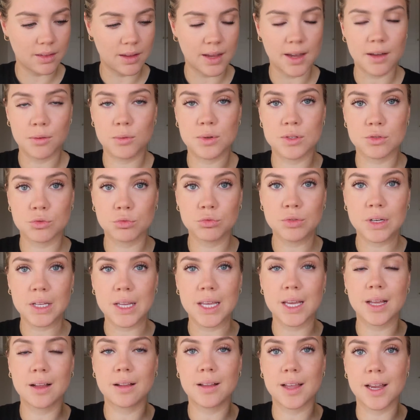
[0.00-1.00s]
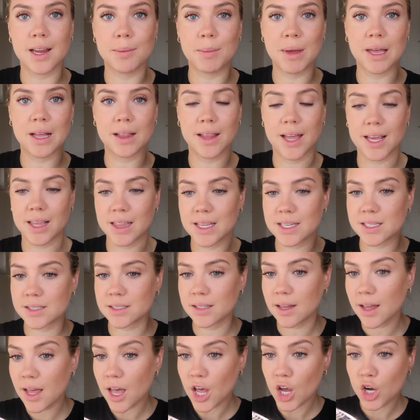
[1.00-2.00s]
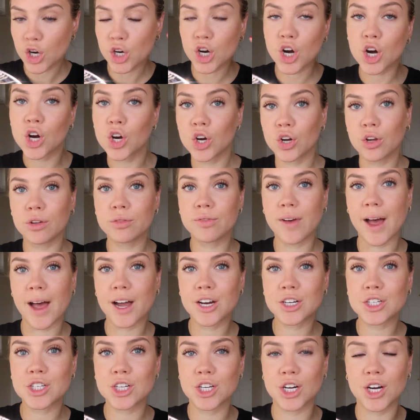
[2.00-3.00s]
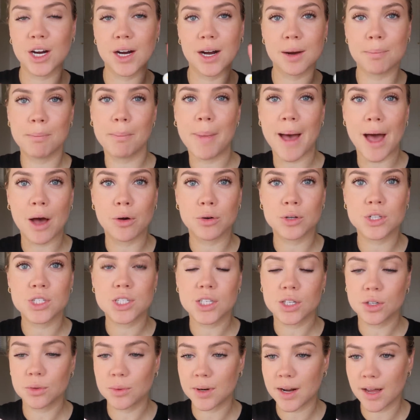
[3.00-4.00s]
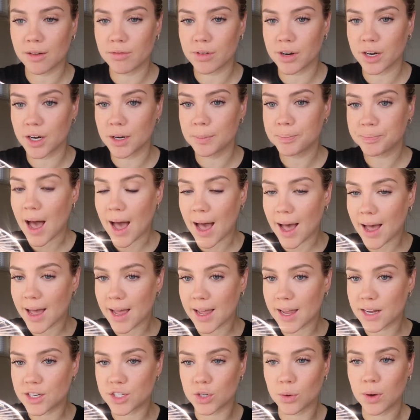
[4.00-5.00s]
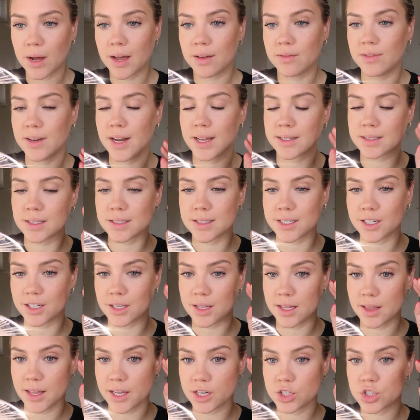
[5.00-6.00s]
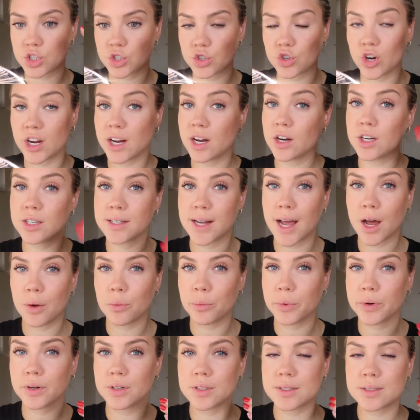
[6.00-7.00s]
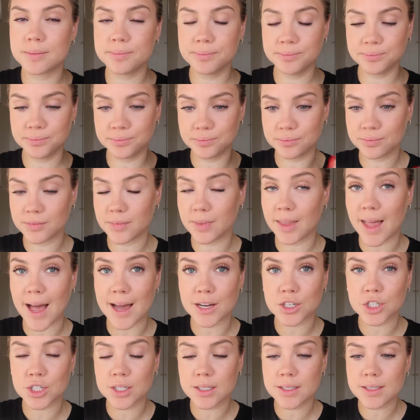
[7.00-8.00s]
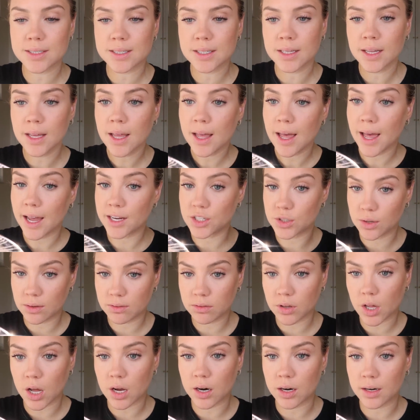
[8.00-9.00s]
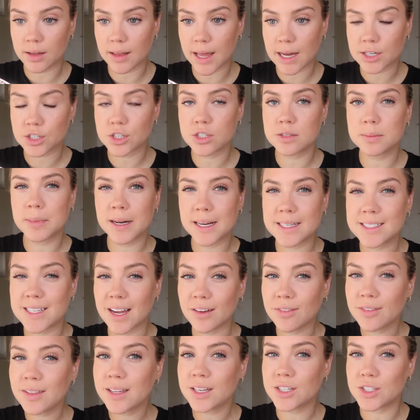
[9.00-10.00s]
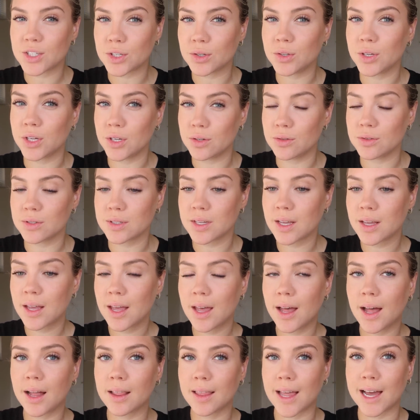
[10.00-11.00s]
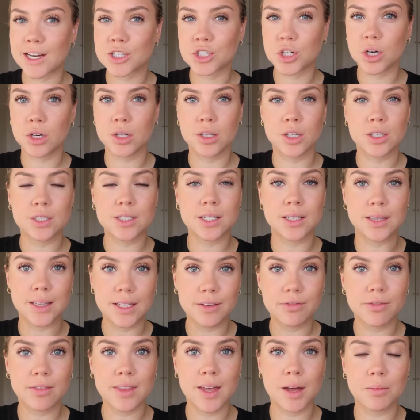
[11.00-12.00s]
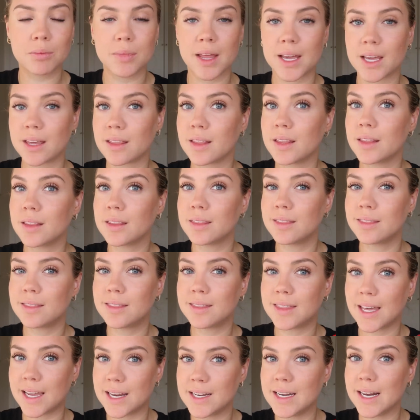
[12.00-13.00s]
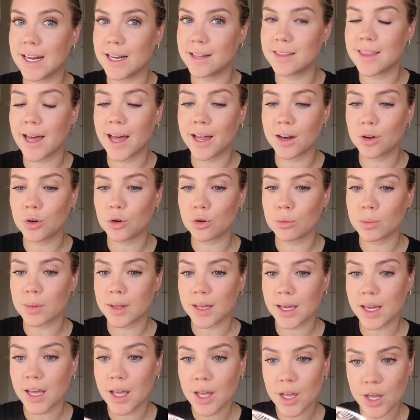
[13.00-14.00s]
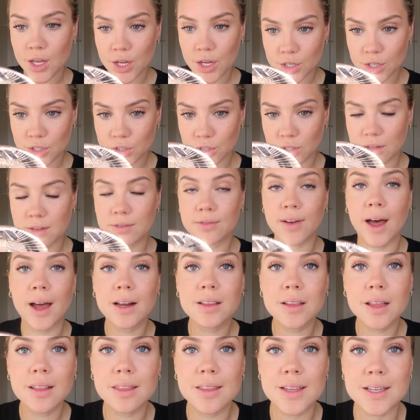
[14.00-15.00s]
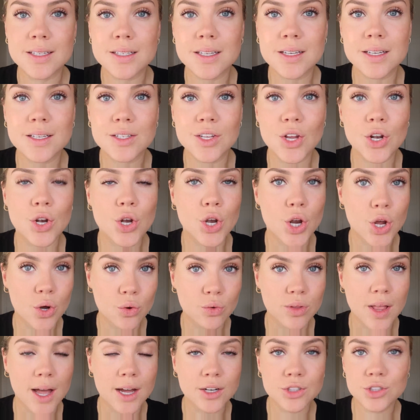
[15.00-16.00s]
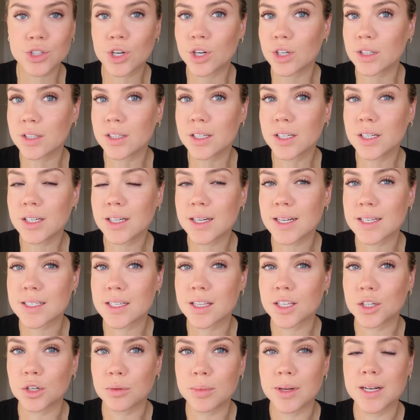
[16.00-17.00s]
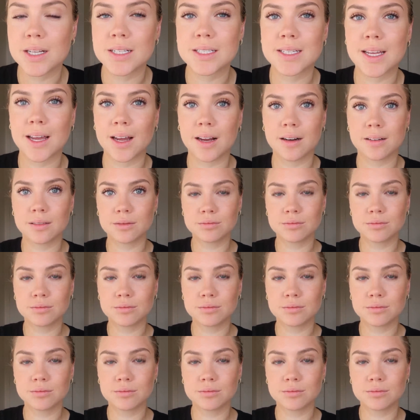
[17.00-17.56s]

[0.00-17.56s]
it was really claiming like this curl factor, bounce or whatever. I don't have necessarily like straight or downwards lashes. I do have longer lashes, but I definitely do use a lash curler to lift them. Like they need that normally. So the fact that this is no lash curler is a little bit insane.